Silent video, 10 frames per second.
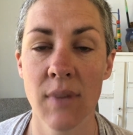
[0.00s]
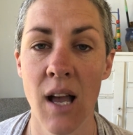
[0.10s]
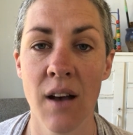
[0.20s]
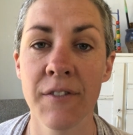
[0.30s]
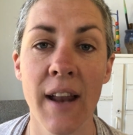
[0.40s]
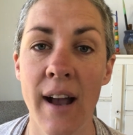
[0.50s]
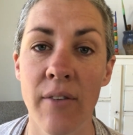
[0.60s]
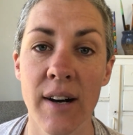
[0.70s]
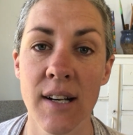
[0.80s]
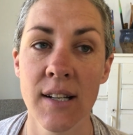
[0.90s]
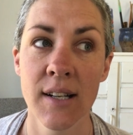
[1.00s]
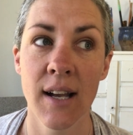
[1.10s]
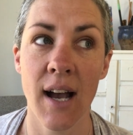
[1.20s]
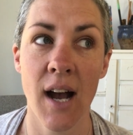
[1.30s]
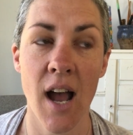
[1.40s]
half an hour,
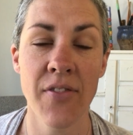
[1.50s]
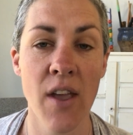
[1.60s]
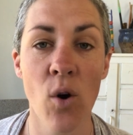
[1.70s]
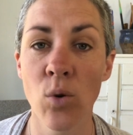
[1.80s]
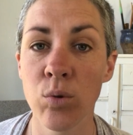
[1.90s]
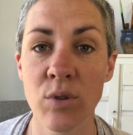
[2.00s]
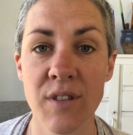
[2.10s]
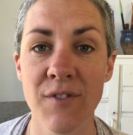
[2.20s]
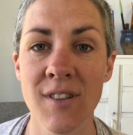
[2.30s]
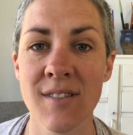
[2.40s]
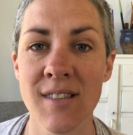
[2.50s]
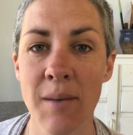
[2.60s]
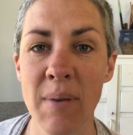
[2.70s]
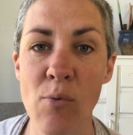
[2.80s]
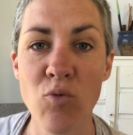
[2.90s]
and they all look different.
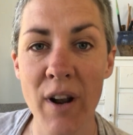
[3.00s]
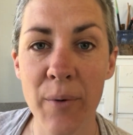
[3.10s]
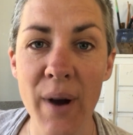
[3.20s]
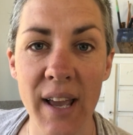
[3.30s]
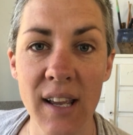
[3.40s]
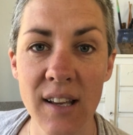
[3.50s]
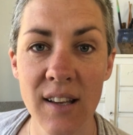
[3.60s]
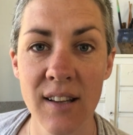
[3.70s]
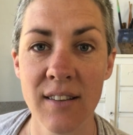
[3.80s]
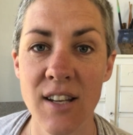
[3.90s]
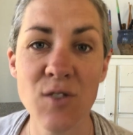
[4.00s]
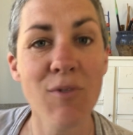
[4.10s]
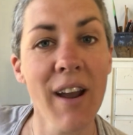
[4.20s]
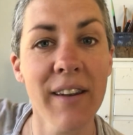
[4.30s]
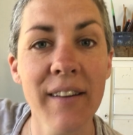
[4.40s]
Some people run away. They just
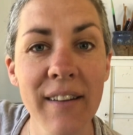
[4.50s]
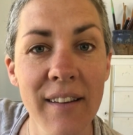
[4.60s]
run.